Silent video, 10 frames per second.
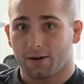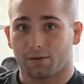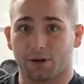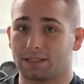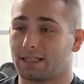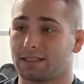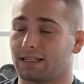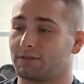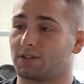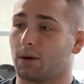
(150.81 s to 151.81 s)
For instance,
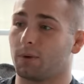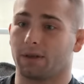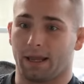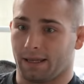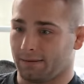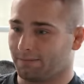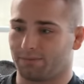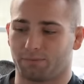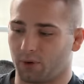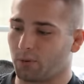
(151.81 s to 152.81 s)
if someone like
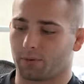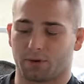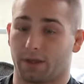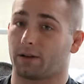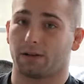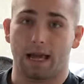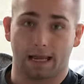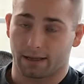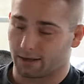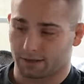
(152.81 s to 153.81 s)
broke their
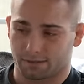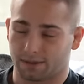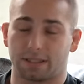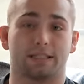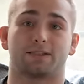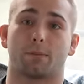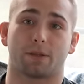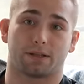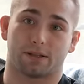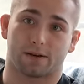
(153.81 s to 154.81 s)
leg or did
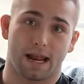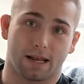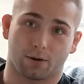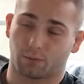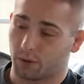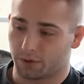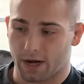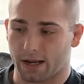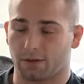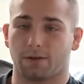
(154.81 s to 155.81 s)
something to their ankle, rolled their
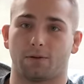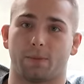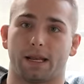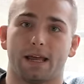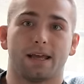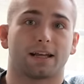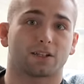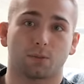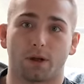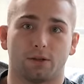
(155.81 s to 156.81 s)
ankle a little bit,
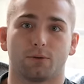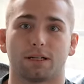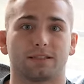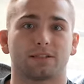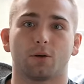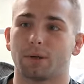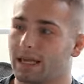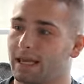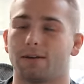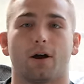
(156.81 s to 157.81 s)
guess what? You can still be
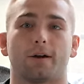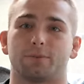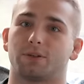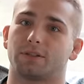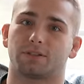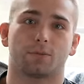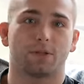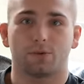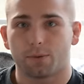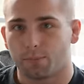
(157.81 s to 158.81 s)
hitting arms. You can still
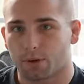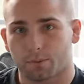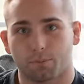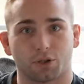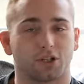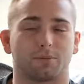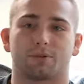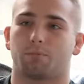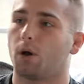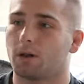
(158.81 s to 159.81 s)
be doing
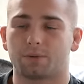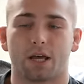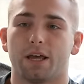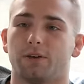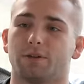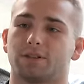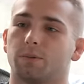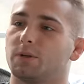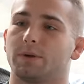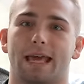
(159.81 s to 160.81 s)
push-ups, pull-ups. You can
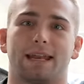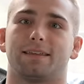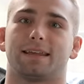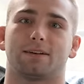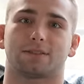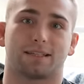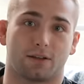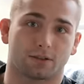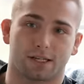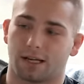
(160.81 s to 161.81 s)
still be doing anything else that
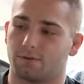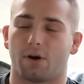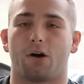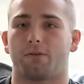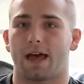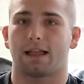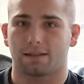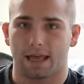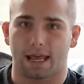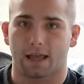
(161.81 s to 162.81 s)
doesn't involve
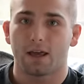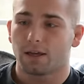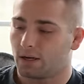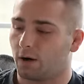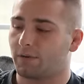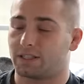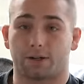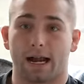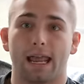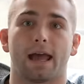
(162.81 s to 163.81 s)
that leg. You know, if it's
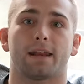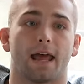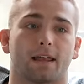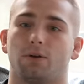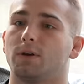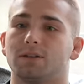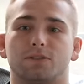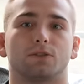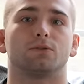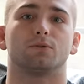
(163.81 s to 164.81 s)
your hand, heck, you can
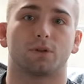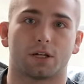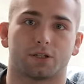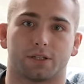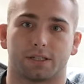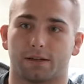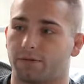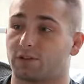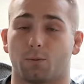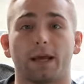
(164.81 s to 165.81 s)
still do lunges. And if
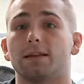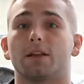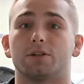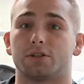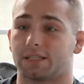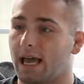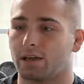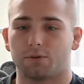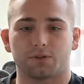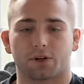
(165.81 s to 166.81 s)
it's weighted lunges, yeah,
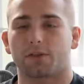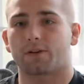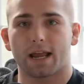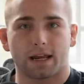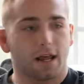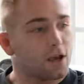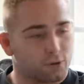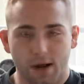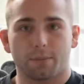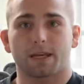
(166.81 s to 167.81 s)
use your other hand,
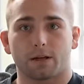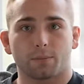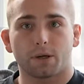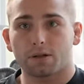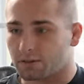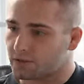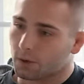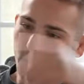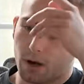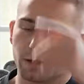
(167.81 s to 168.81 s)
grab a kettlebell and
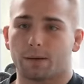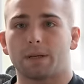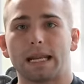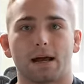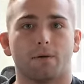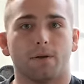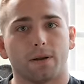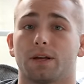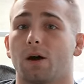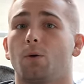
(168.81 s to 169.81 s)
start walking up and down.
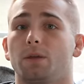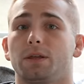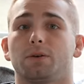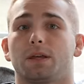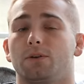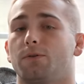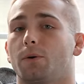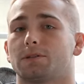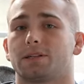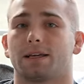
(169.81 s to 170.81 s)
So not only can you
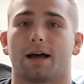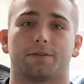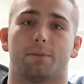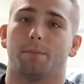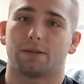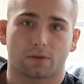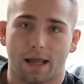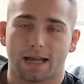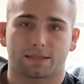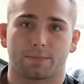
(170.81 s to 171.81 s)
focus like on the mental
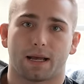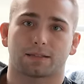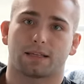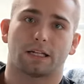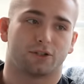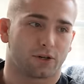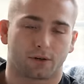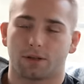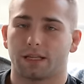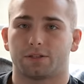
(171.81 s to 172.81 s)
aspects, like
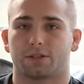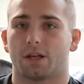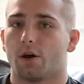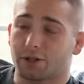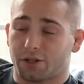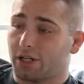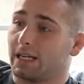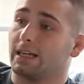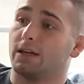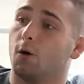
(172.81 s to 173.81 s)
journaling, just on a
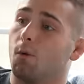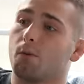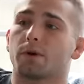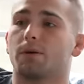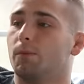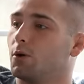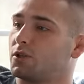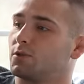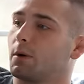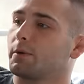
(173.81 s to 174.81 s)
sheet, you know, what were your
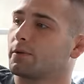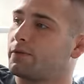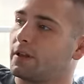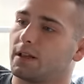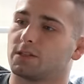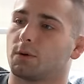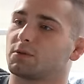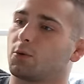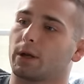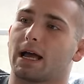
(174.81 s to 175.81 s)
emotions? What were your feelings? What
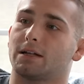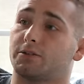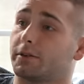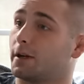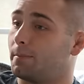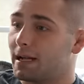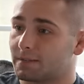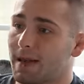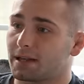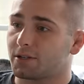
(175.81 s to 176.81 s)
was going on during your
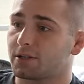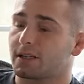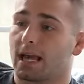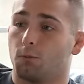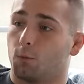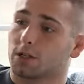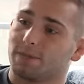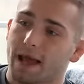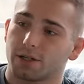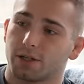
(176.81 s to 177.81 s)
best matches and worst
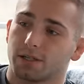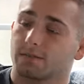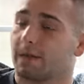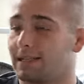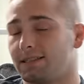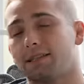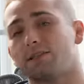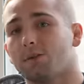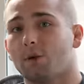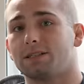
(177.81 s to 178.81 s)
matches, and stick
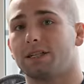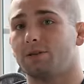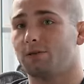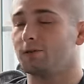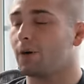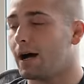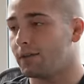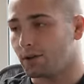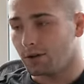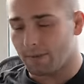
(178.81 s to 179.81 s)
to the ones that you do on the good